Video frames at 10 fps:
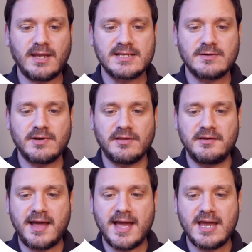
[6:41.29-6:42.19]
So we've got the
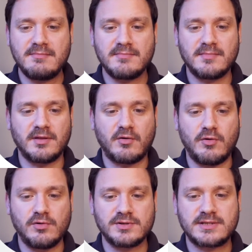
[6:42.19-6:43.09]
name, the
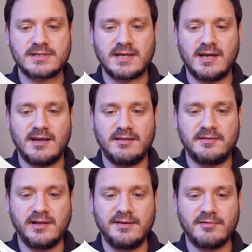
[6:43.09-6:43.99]
course, and the
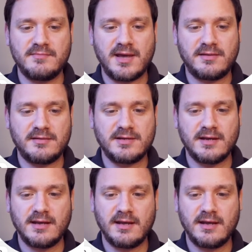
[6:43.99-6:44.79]
delivery method.